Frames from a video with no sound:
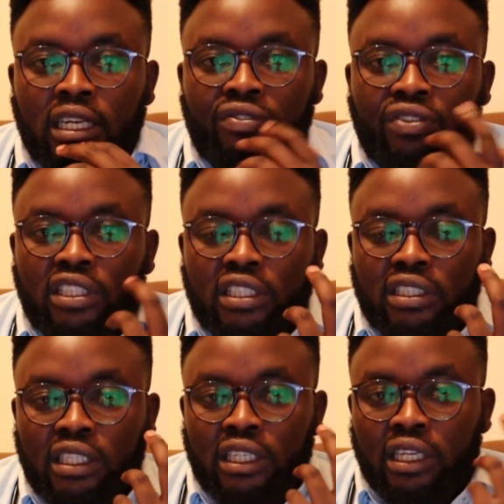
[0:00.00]

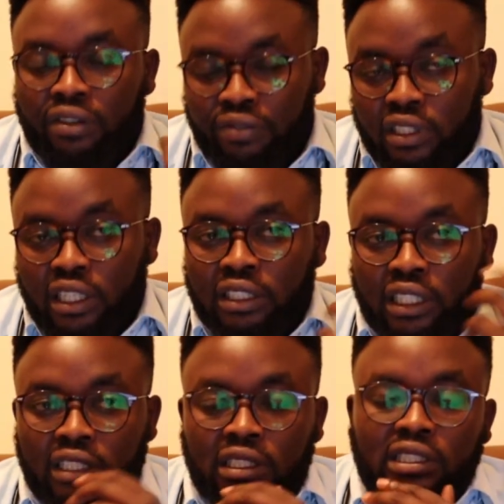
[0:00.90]
deficiency if it
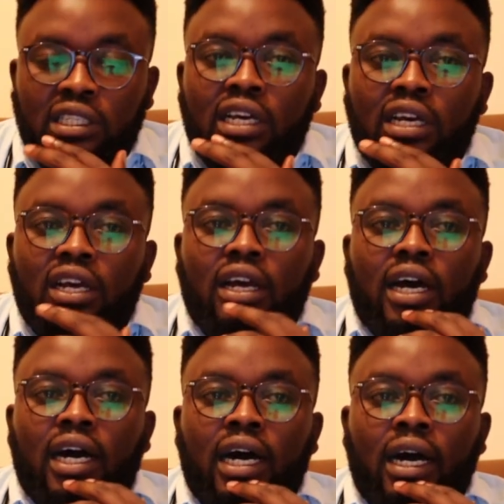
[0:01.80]
exists.
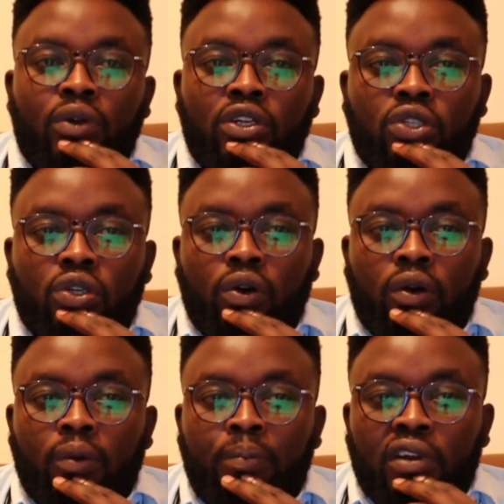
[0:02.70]
Uh, we
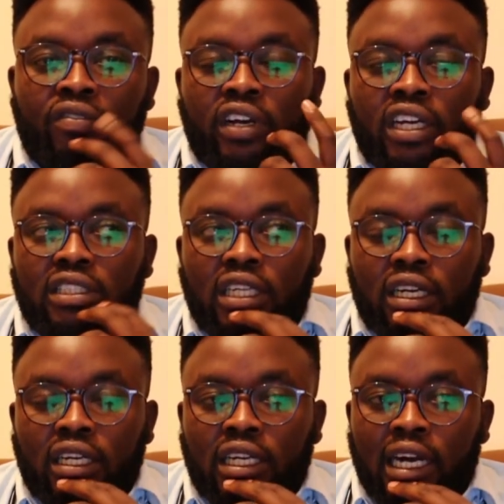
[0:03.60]
also prevent uh,
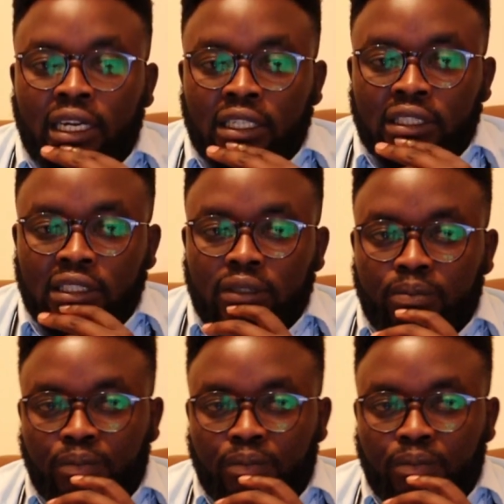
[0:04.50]
recurrence.